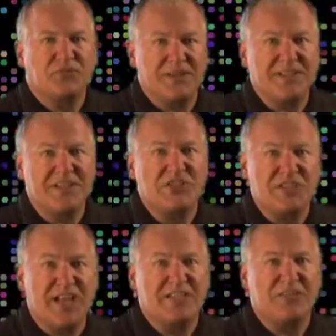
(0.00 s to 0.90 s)
transition,
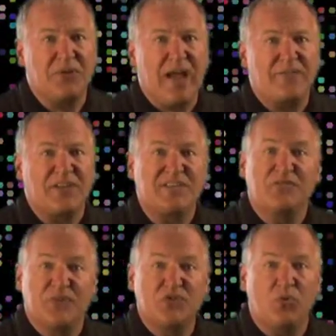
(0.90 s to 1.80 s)
text, and graphics
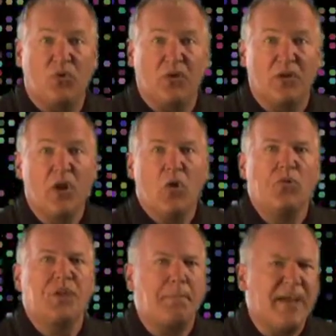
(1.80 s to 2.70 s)
in visual order
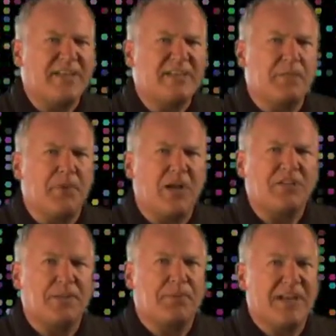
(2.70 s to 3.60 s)
with the base of your
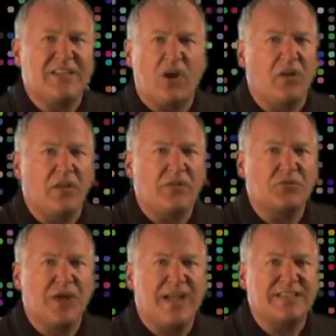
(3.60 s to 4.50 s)
project beneath all other
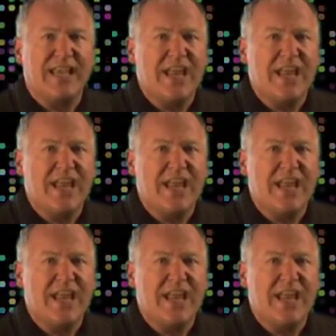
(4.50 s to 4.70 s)
tracks,